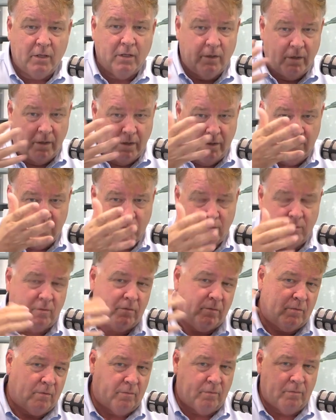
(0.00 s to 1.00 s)
And his
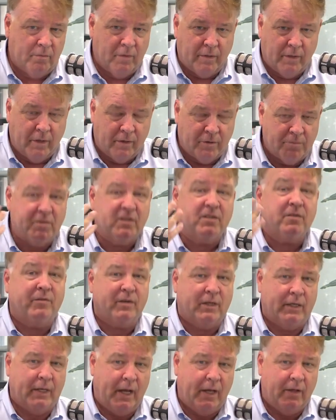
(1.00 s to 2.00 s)

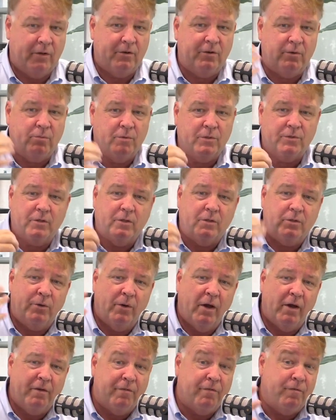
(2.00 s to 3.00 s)
specific analogy was that
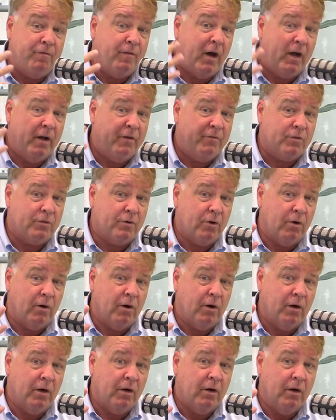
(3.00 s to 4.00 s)
you have
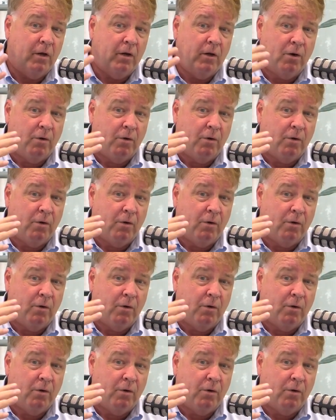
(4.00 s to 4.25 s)
five-star